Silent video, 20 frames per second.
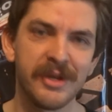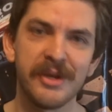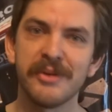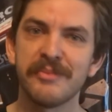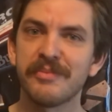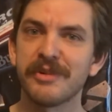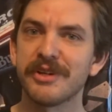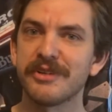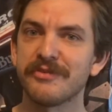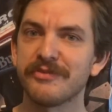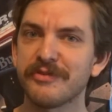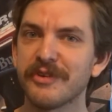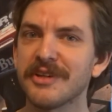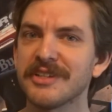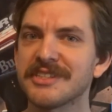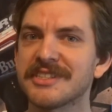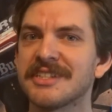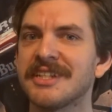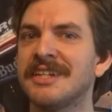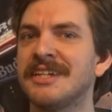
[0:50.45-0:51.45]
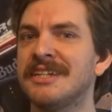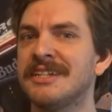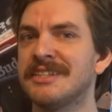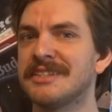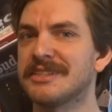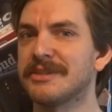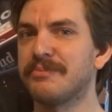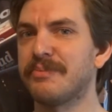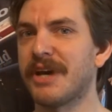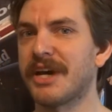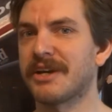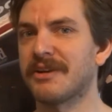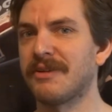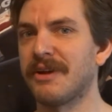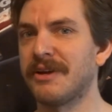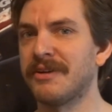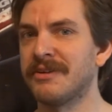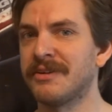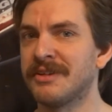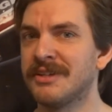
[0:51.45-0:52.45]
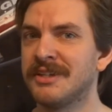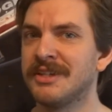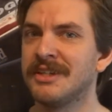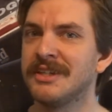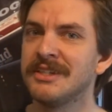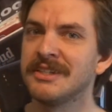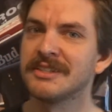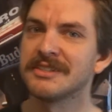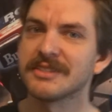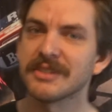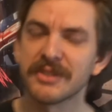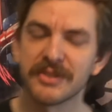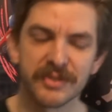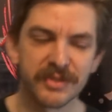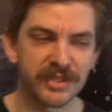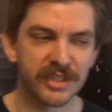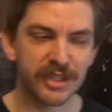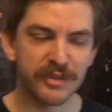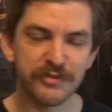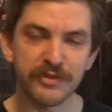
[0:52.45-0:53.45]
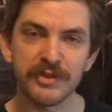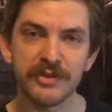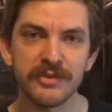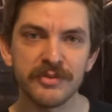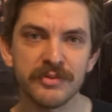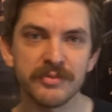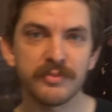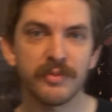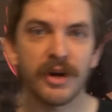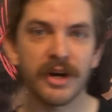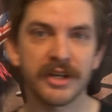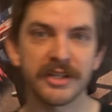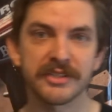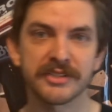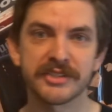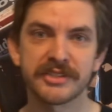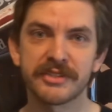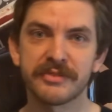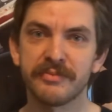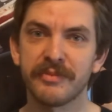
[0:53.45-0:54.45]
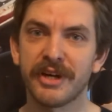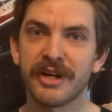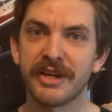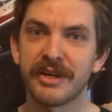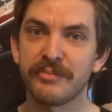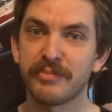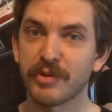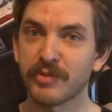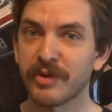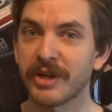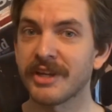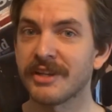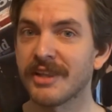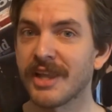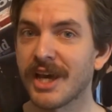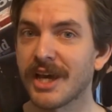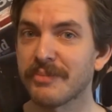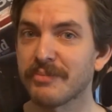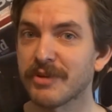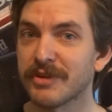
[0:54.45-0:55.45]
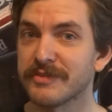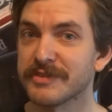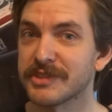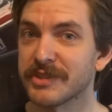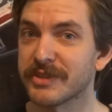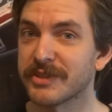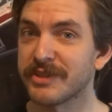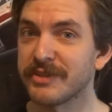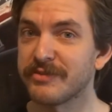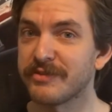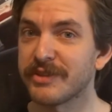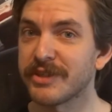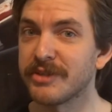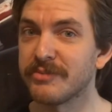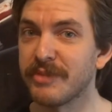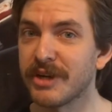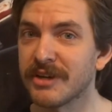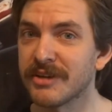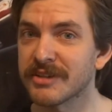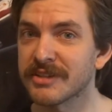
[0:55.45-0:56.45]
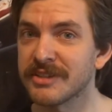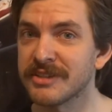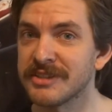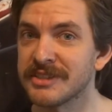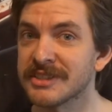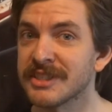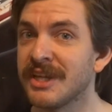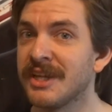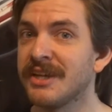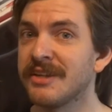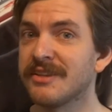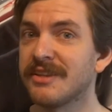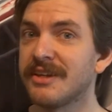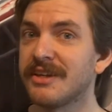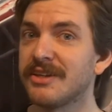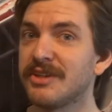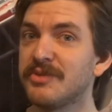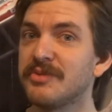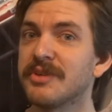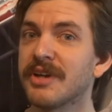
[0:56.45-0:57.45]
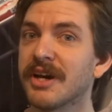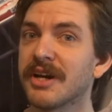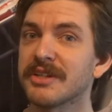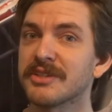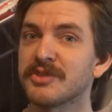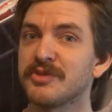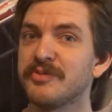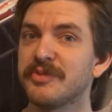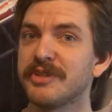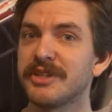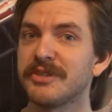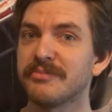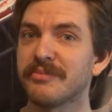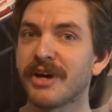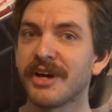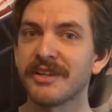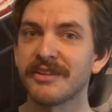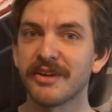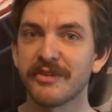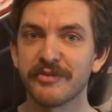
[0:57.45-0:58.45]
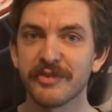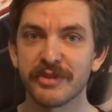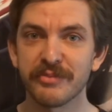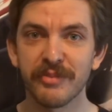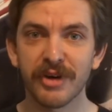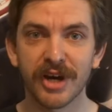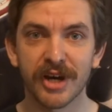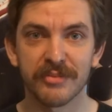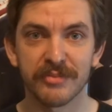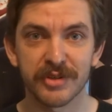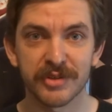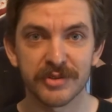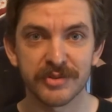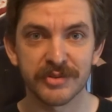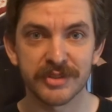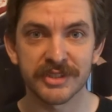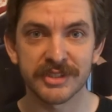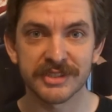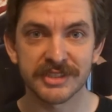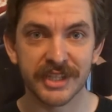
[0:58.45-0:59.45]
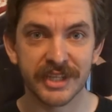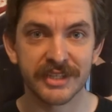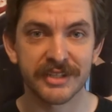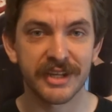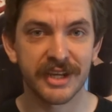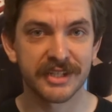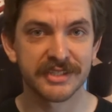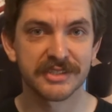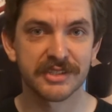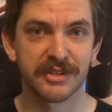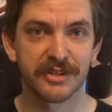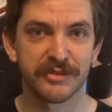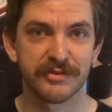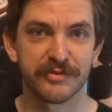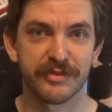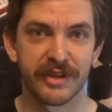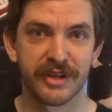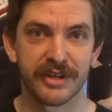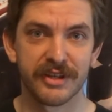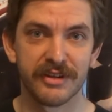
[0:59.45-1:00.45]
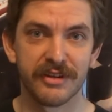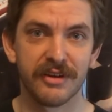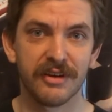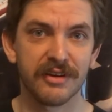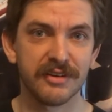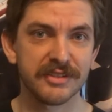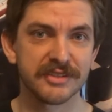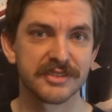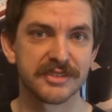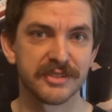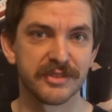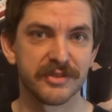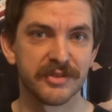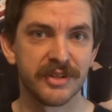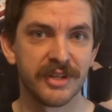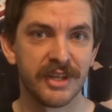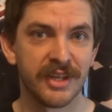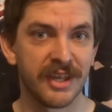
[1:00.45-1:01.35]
But first, some background. So, if you watched my parade lap of Circuit of the Americas, then you got to meet my lovely mom, who is a NASCAR fan also.